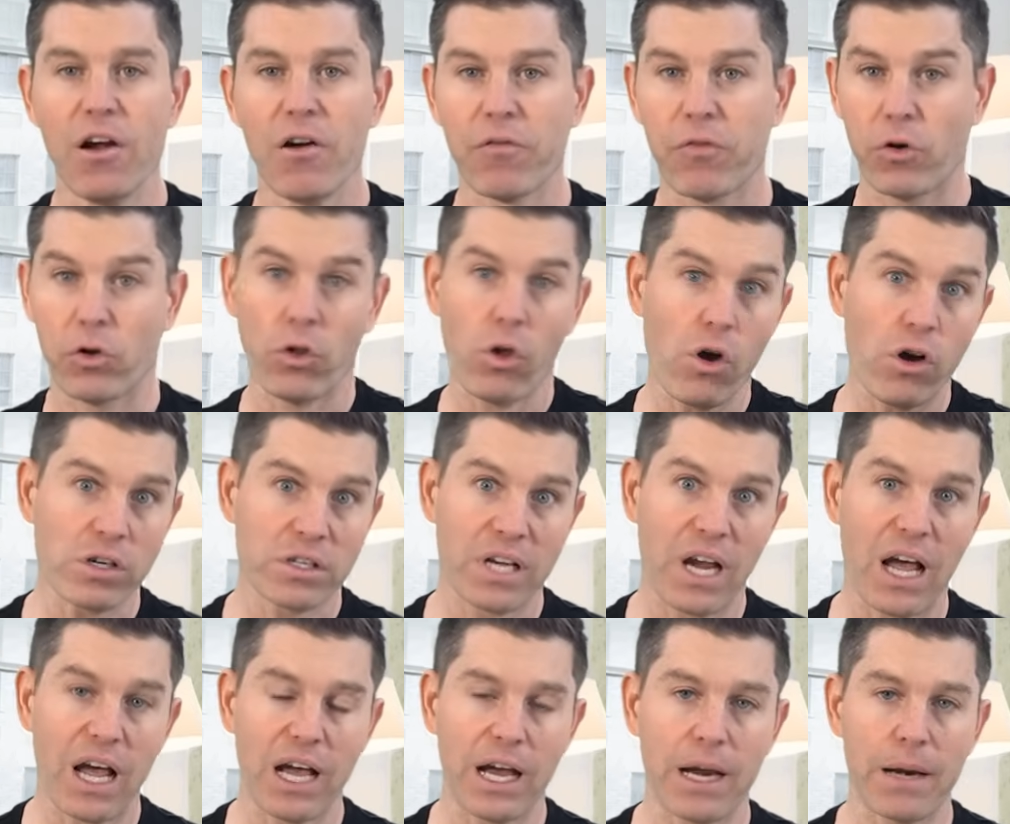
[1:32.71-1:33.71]
For a long
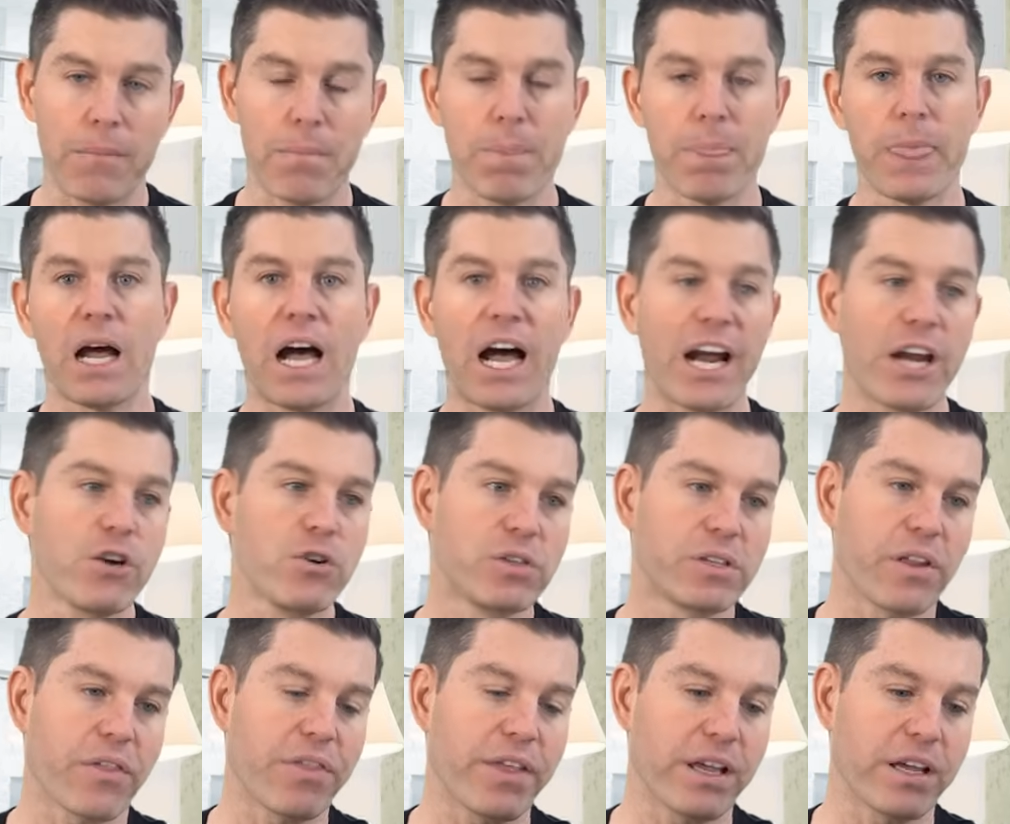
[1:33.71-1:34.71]
time, I
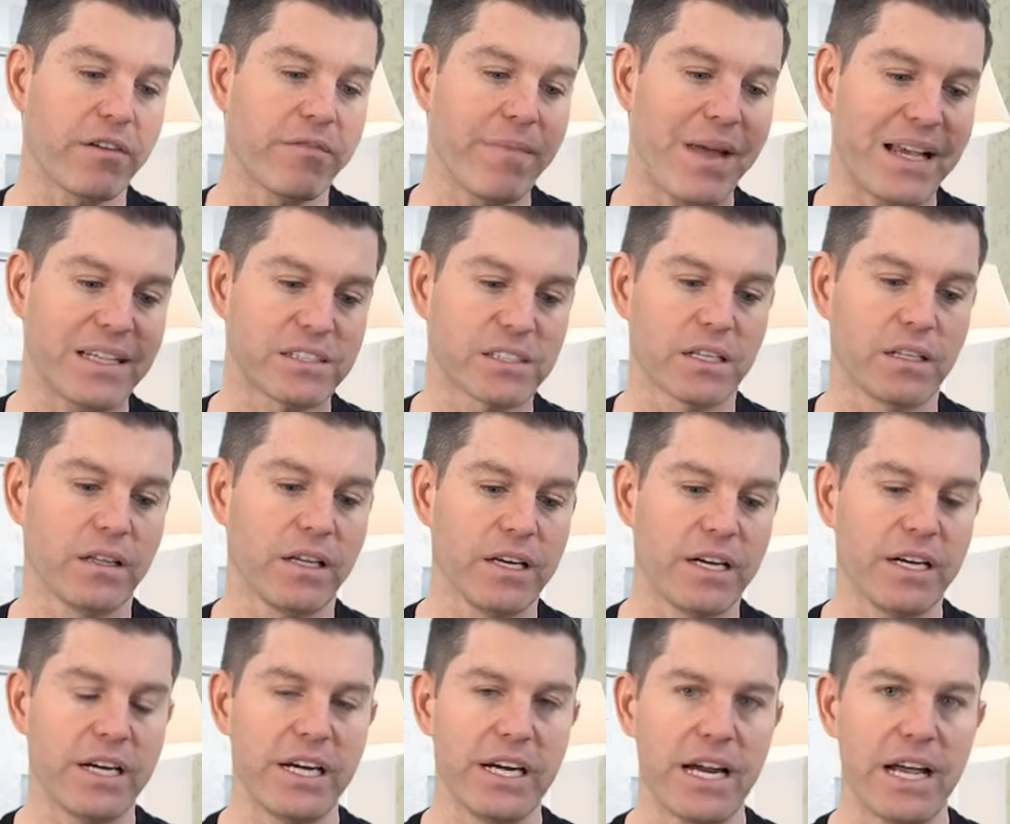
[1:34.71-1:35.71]
used to think of
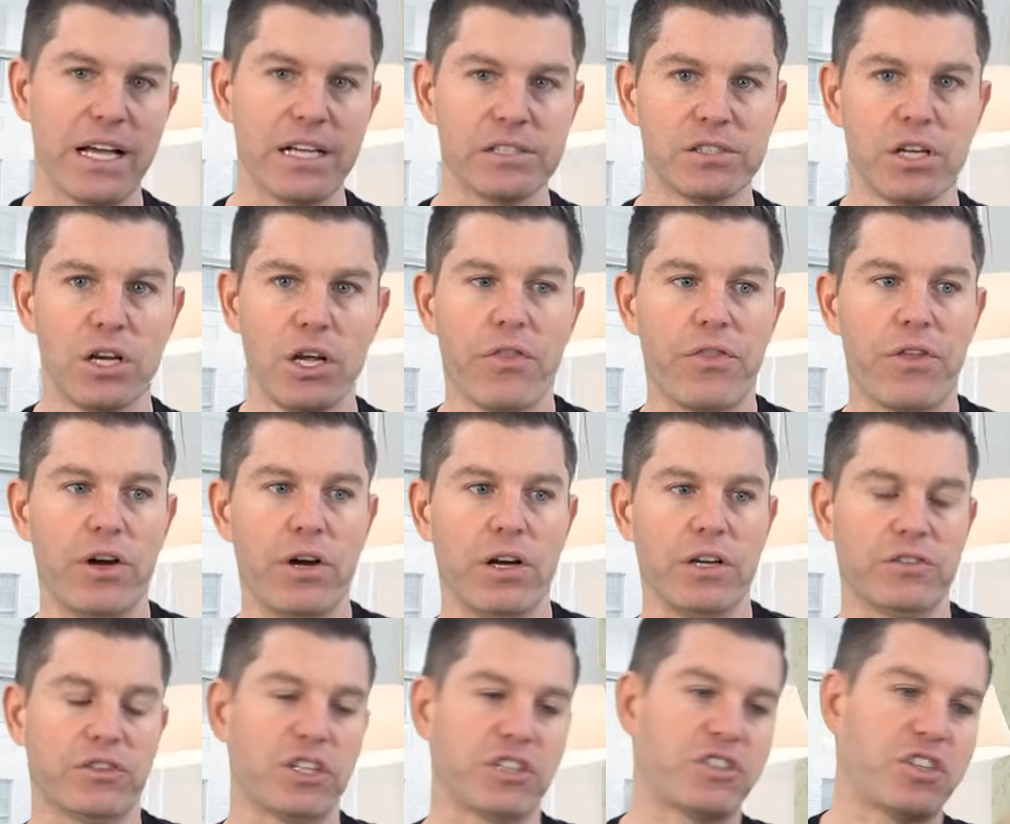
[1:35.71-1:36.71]
masculinity as
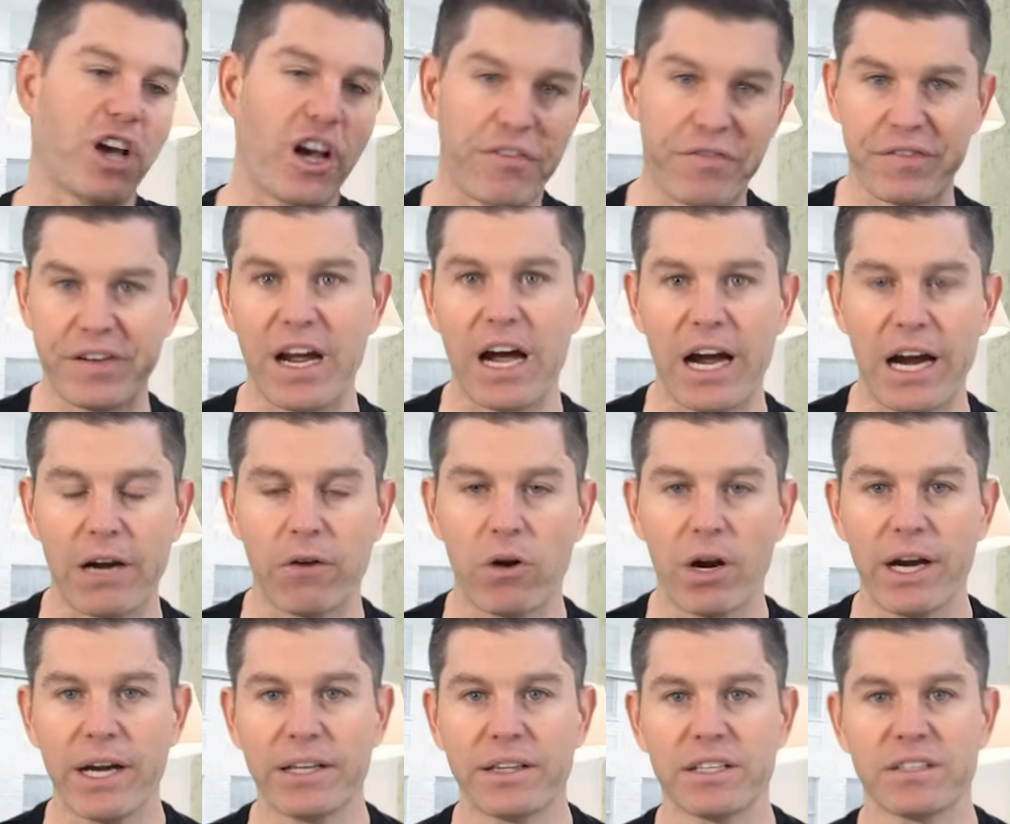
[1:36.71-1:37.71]
the, the tough guy,
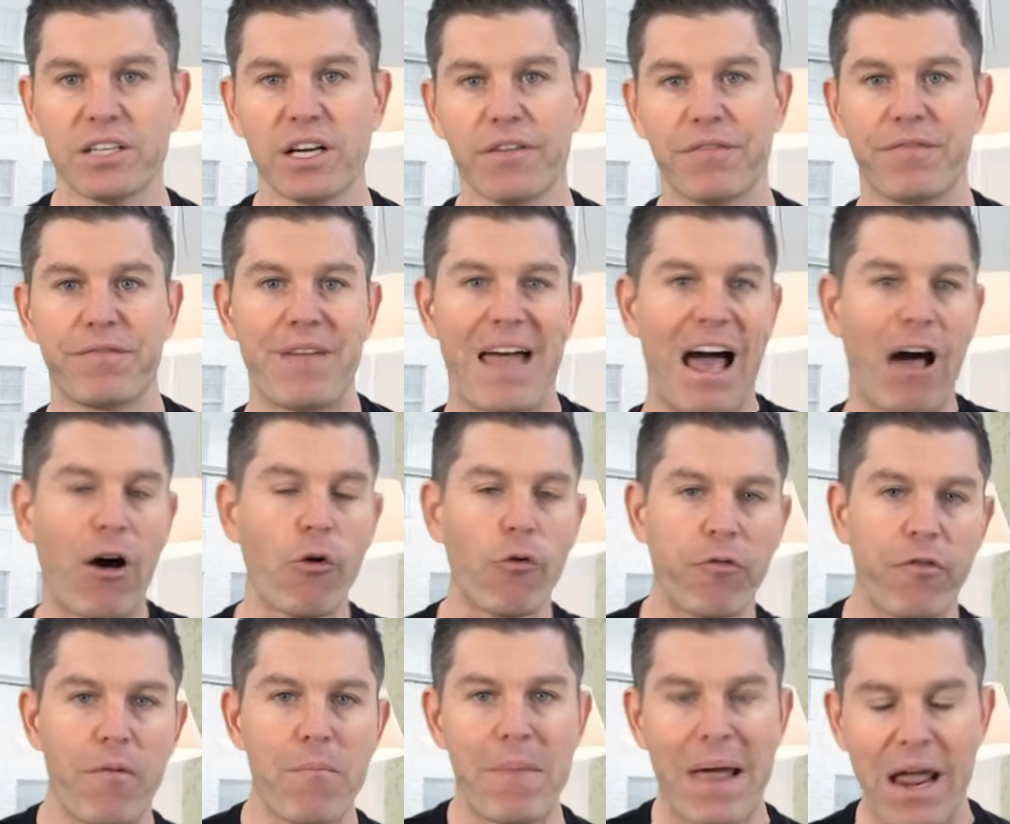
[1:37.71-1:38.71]
right? The tough
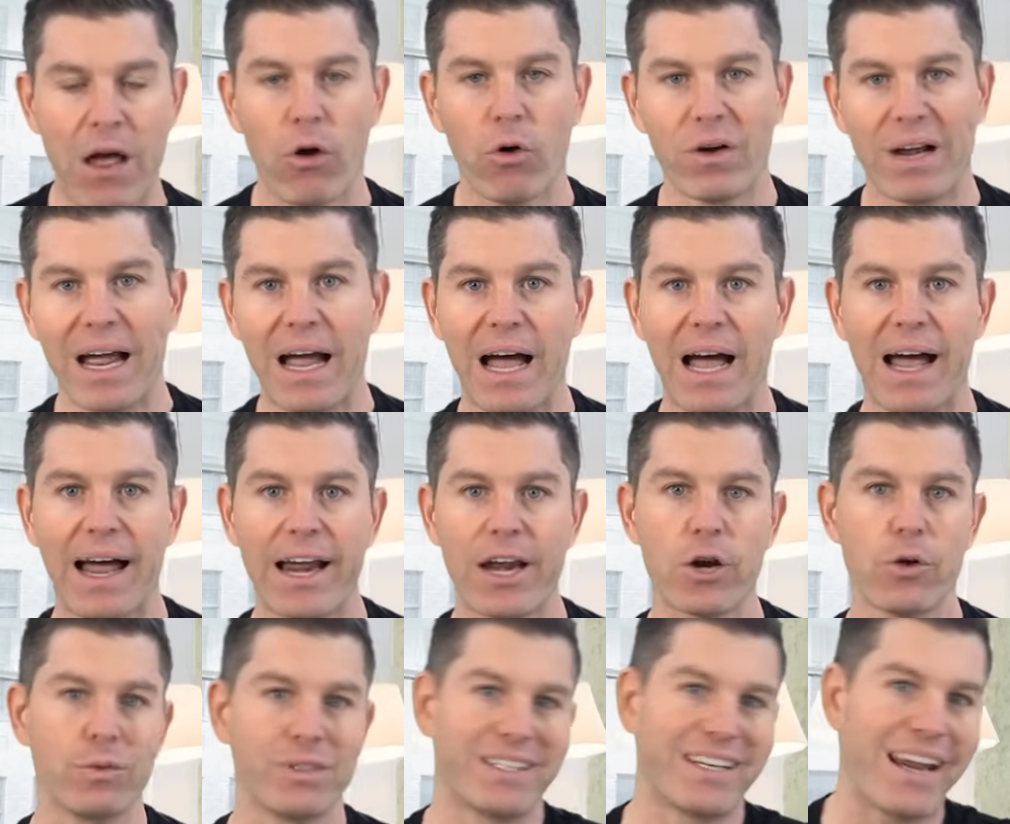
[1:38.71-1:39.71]
alpha male guy
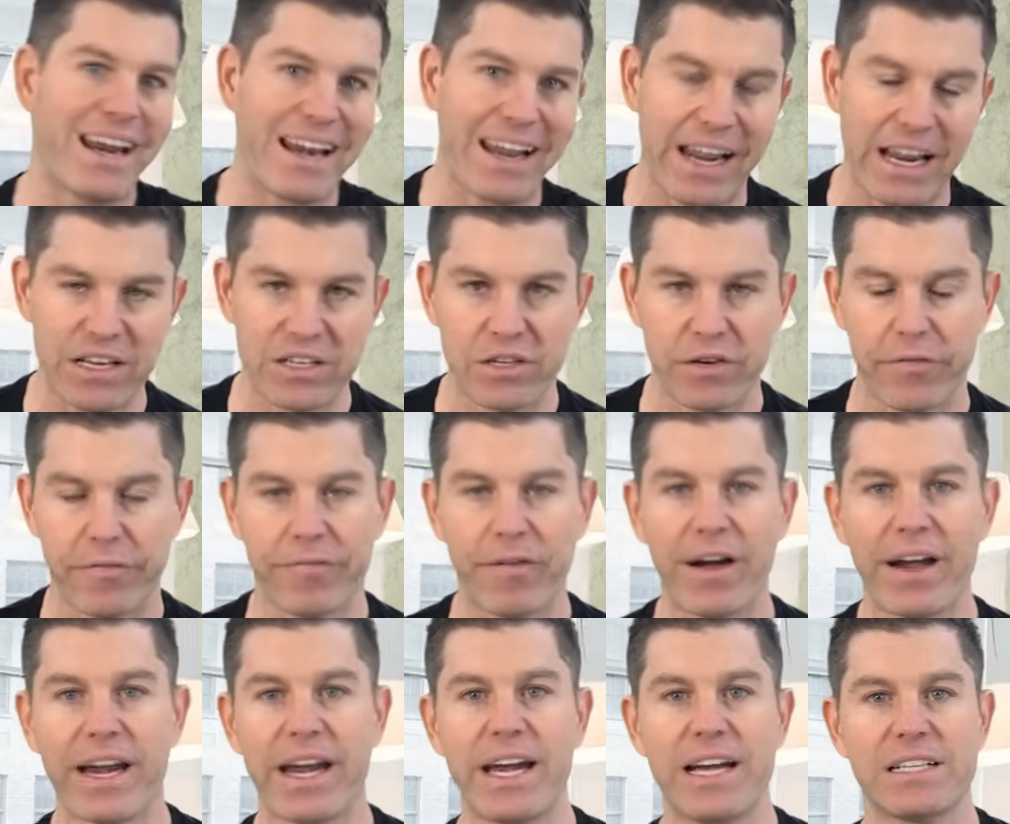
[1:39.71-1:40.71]
who was getting into
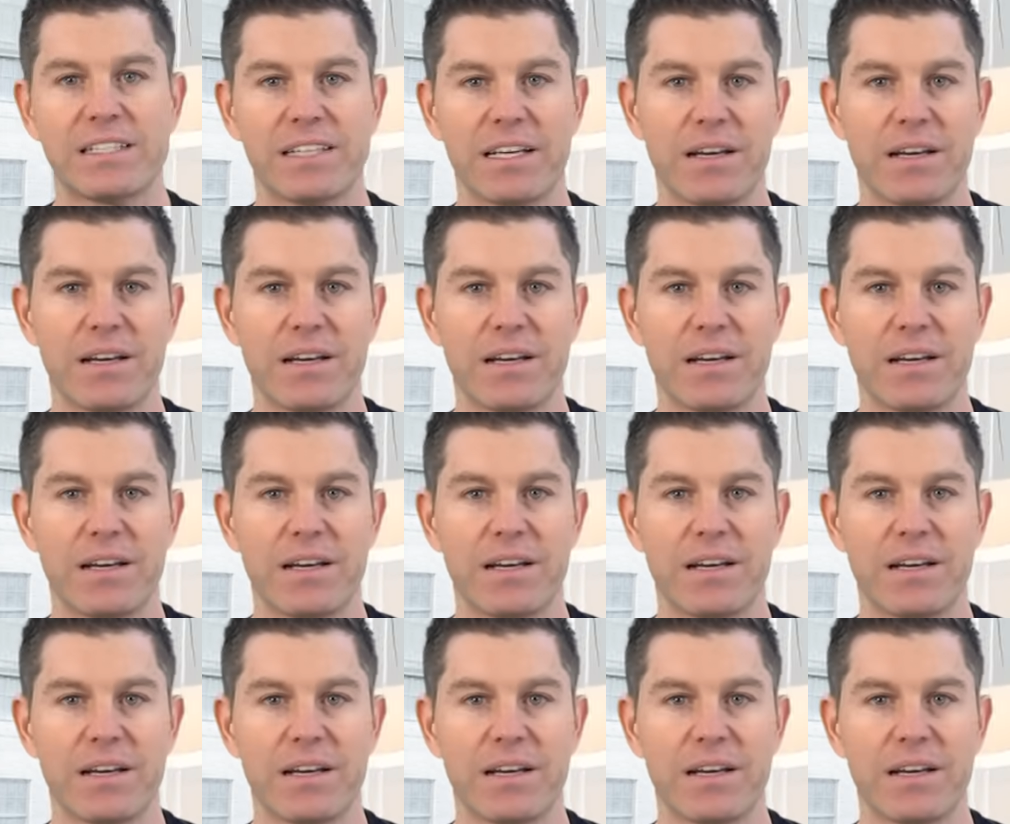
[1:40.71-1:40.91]
fights